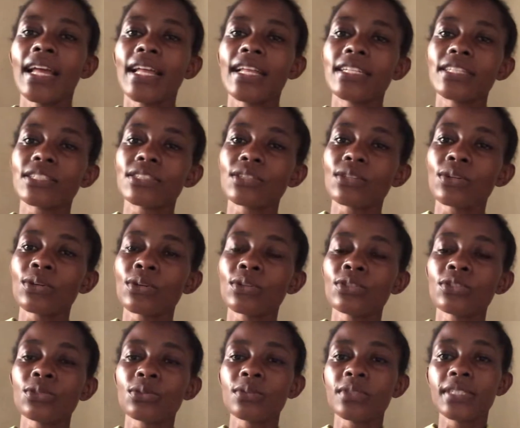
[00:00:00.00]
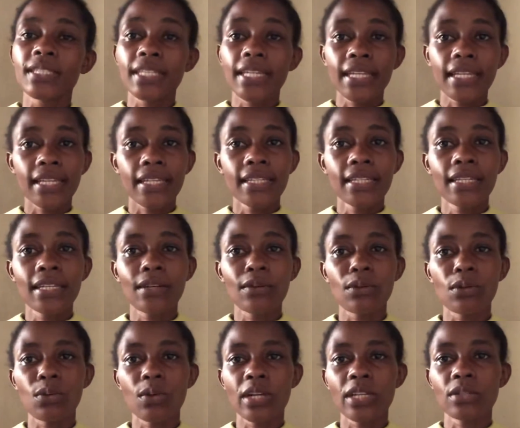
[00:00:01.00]
So today we
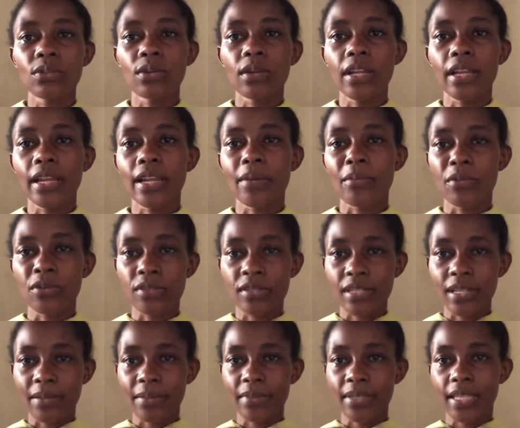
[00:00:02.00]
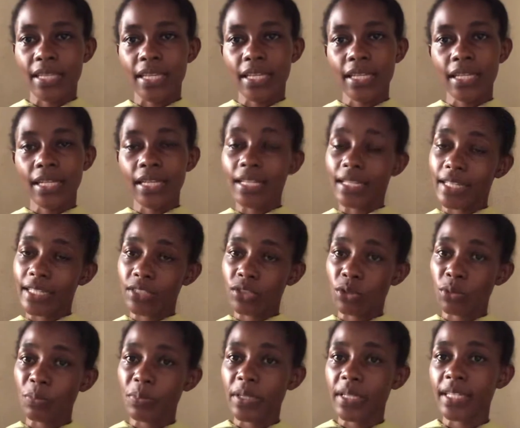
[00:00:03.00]
want to learn about something. The
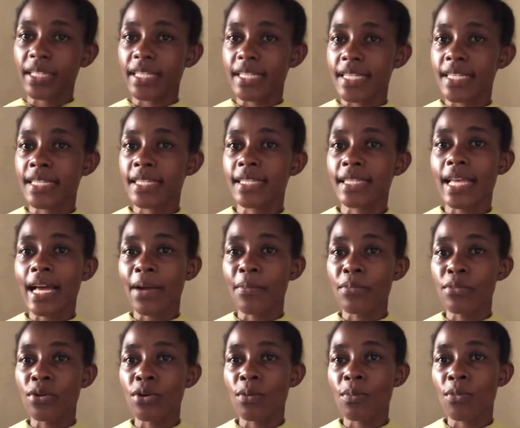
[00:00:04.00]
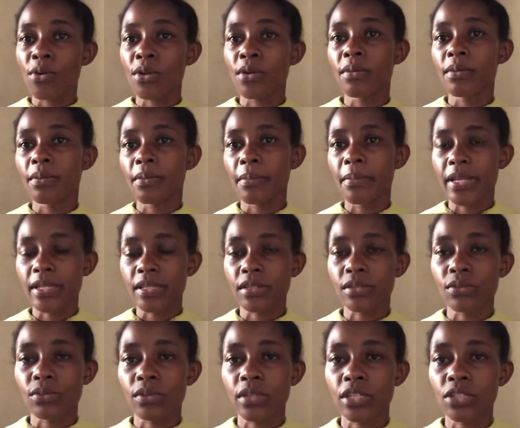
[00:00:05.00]
topic is abnormal
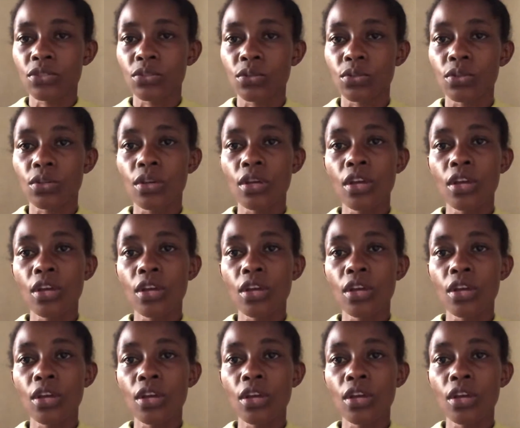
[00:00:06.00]
menstruation.